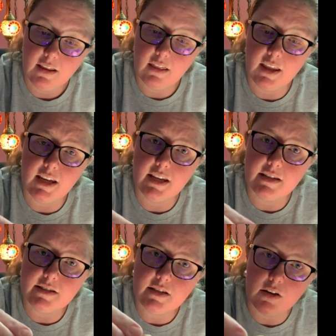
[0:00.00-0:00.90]

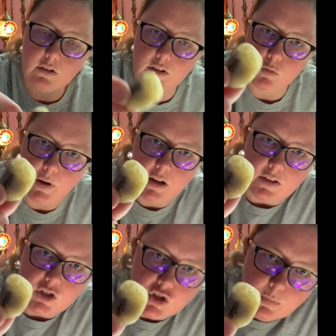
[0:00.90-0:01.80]
These are little
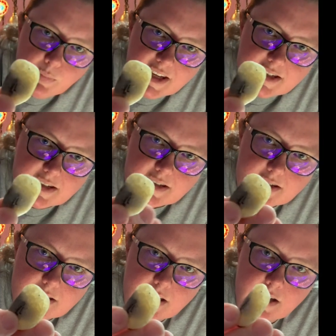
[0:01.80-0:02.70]
polished pieces